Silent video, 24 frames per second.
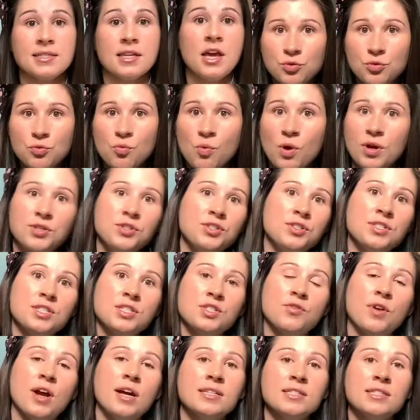I do want to
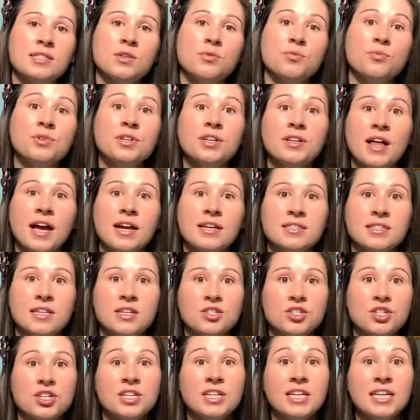stress that
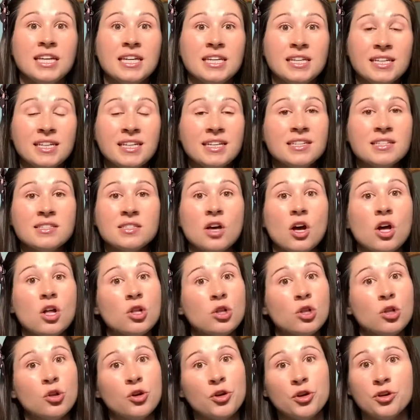relaxation is a
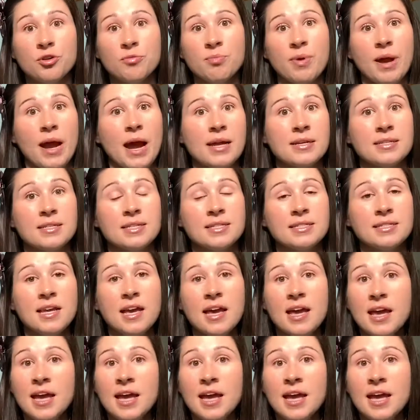learned practice.